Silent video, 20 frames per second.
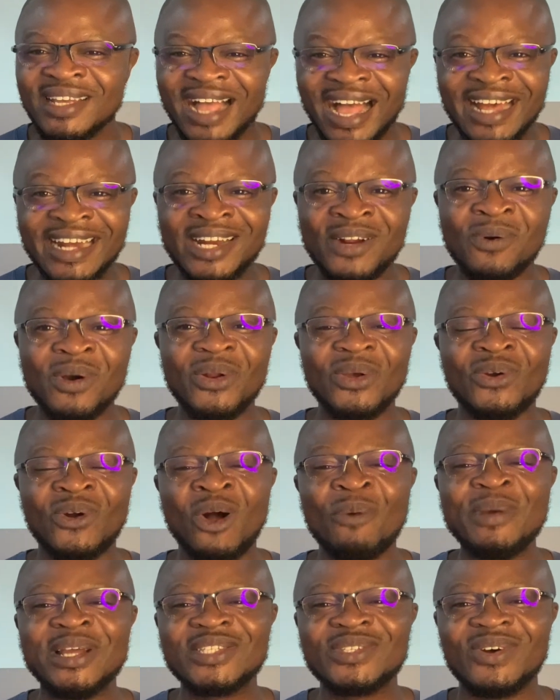I didn't want to
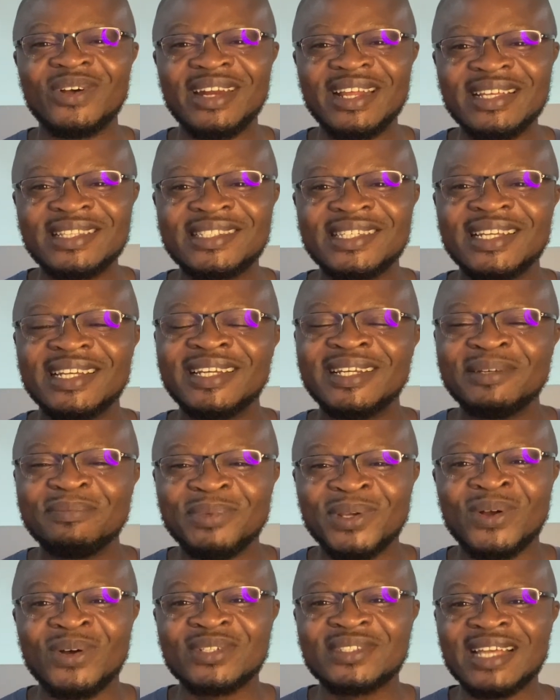comment on it
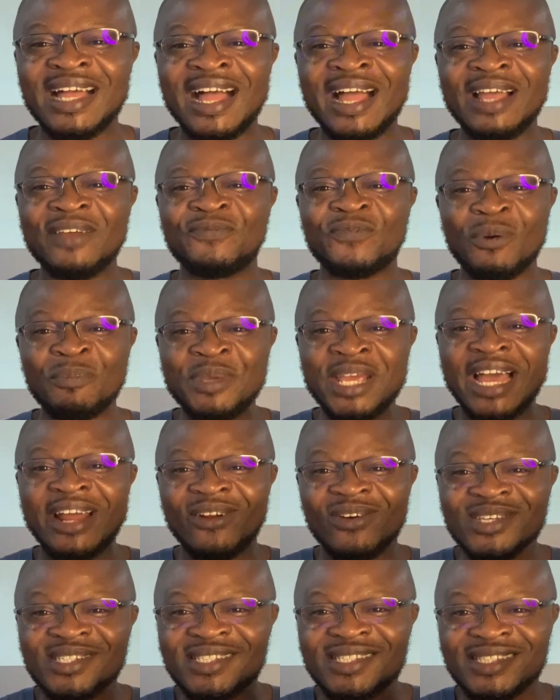because I, for me, I
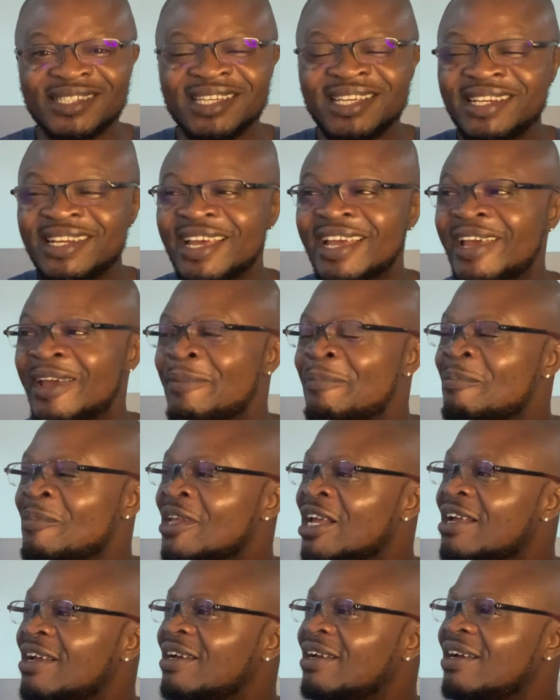don't see the,
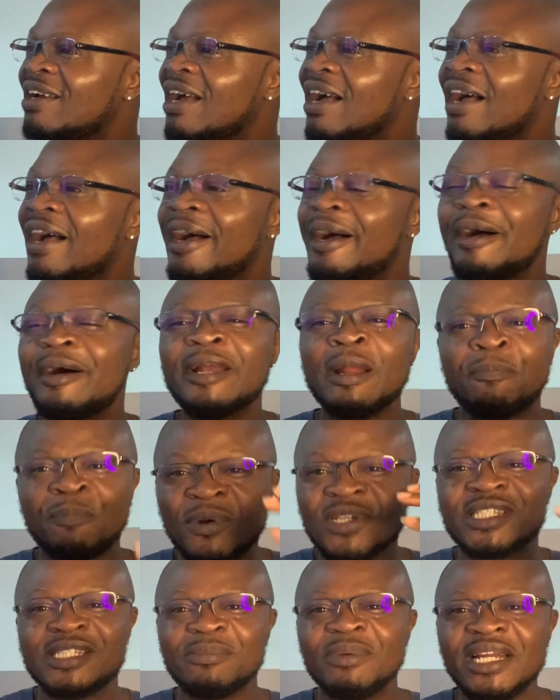uh, the
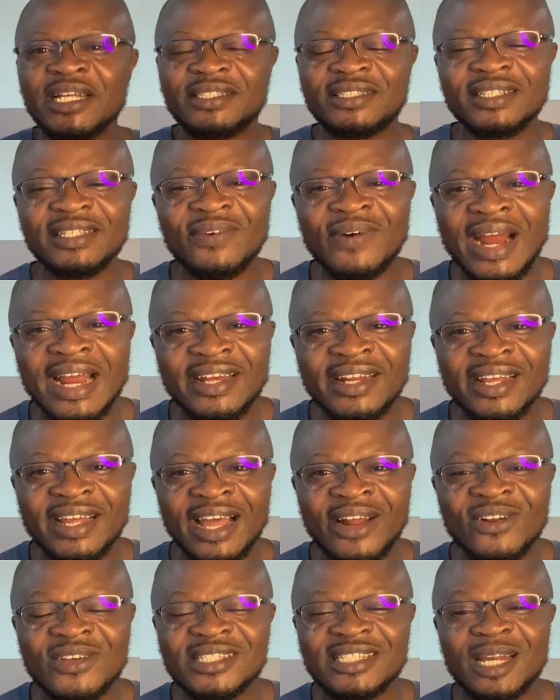possibility right there.
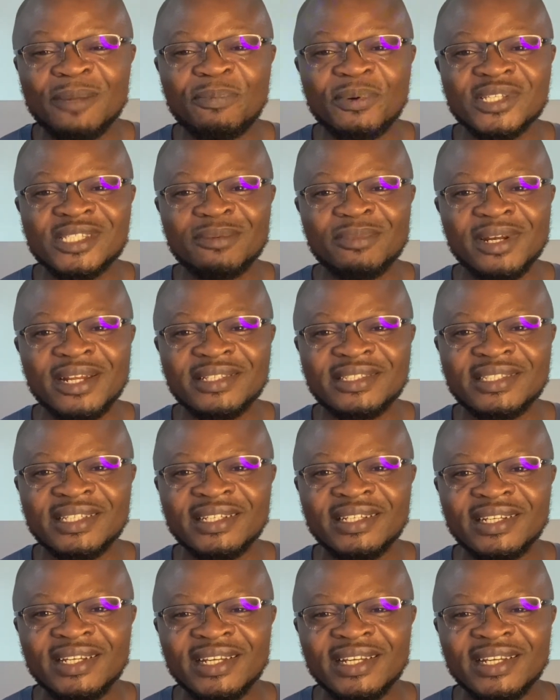I don't see the possibility.